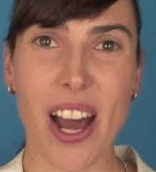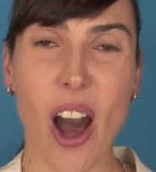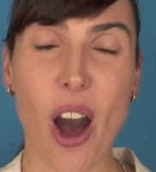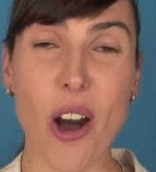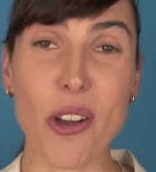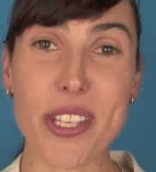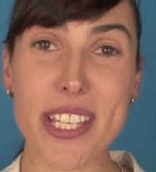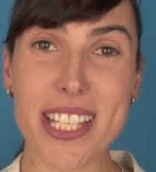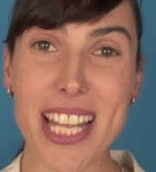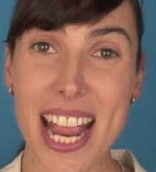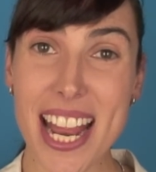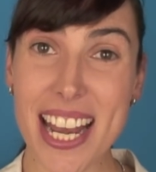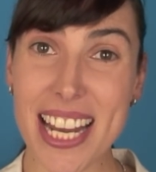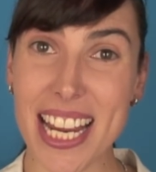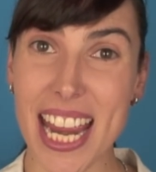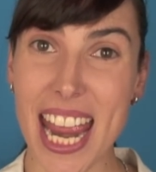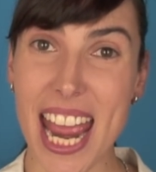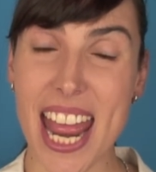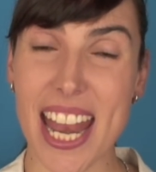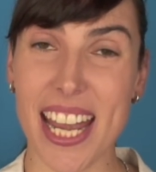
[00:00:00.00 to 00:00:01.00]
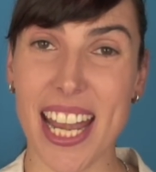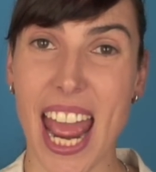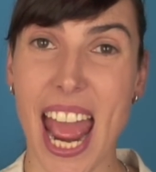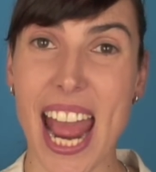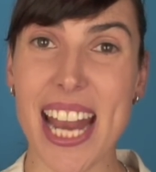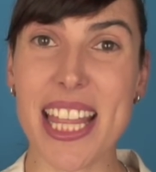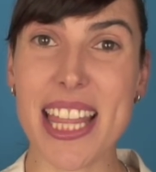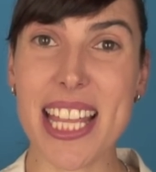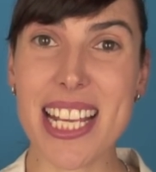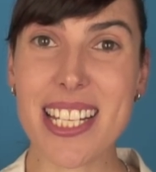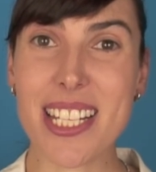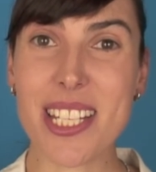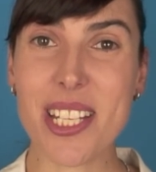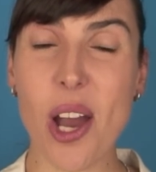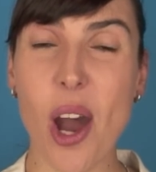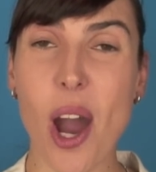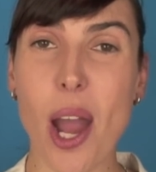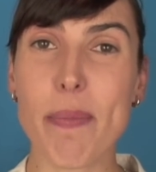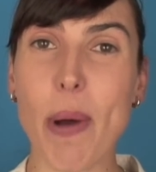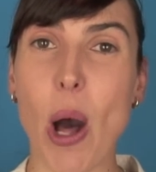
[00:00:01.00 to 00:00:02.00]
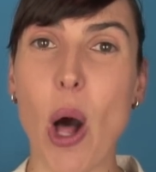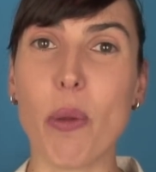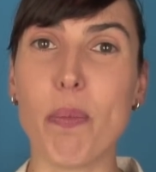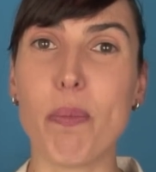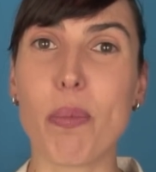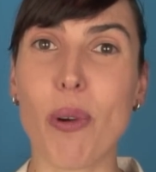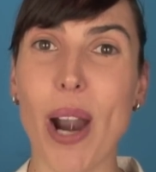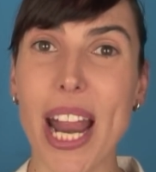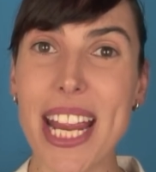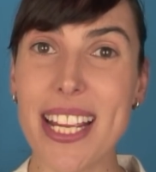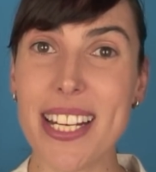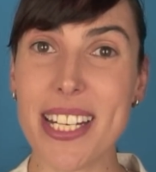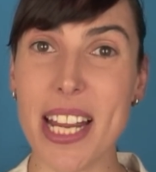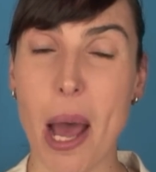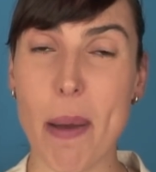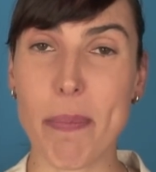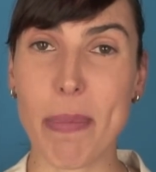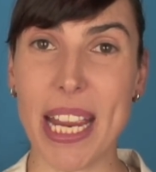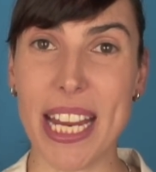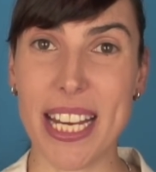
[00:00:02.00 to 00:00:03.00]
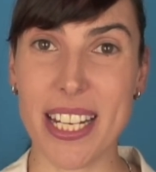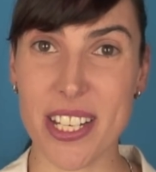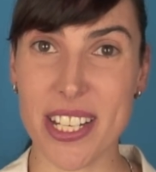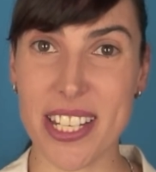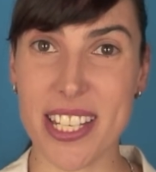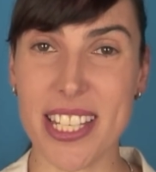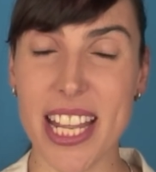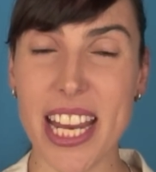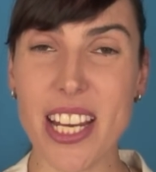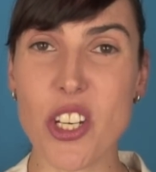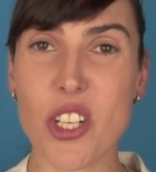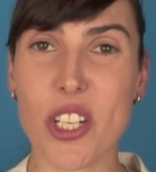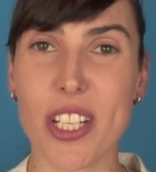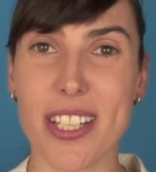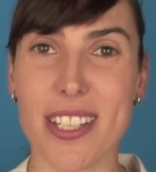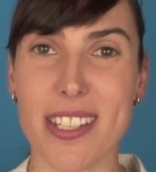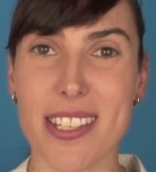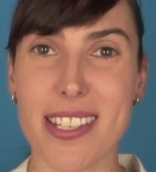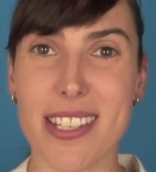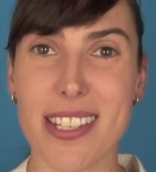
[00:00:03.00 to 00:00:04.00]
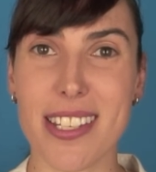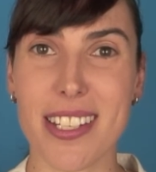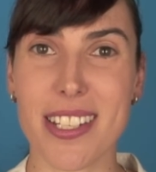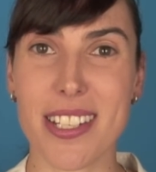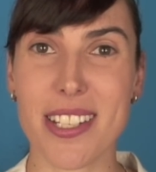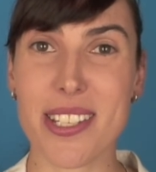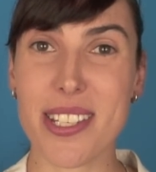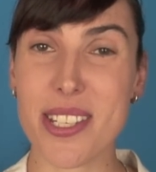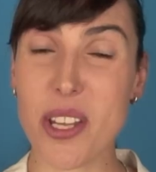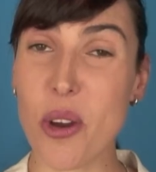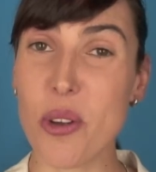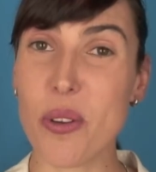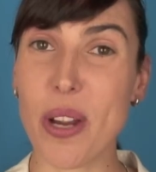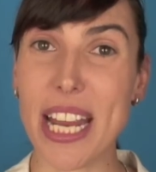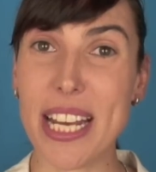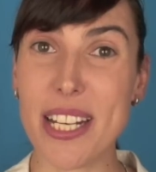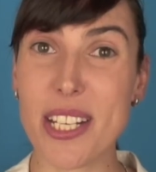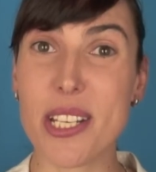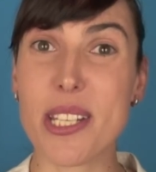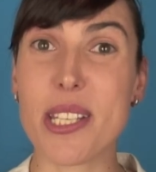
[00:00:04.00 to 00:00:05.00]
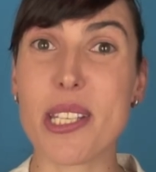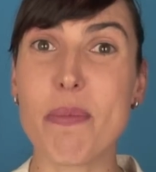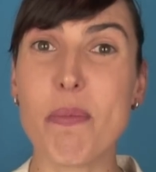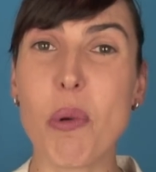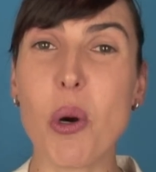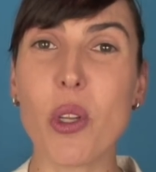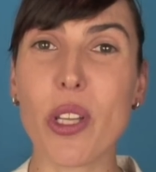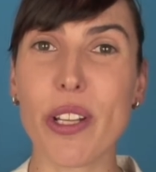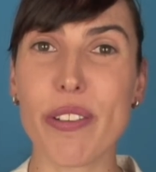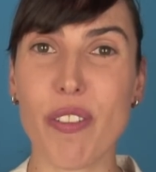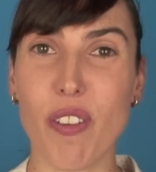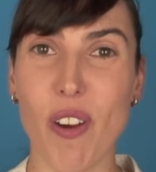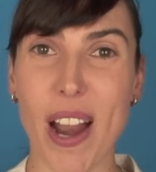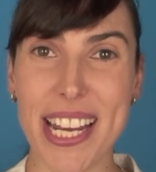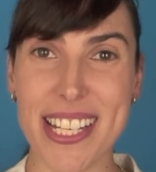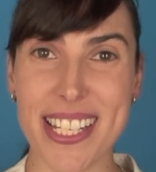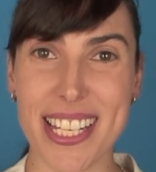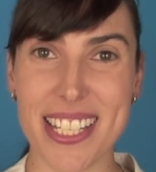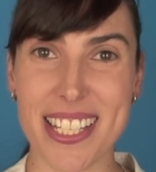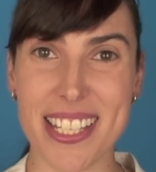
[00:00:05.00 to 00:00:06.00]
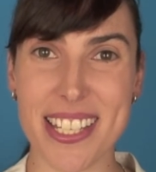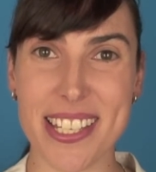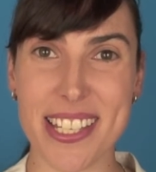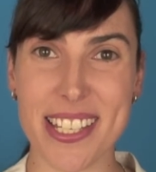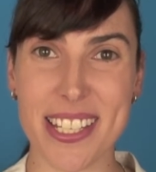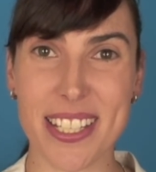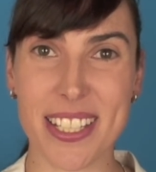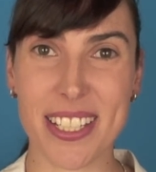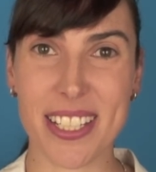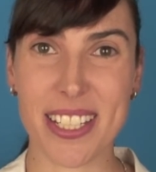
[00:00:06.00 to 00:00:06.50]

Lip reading: I'll say it again, and this time I'll break it up into sections, so into smaller phrases.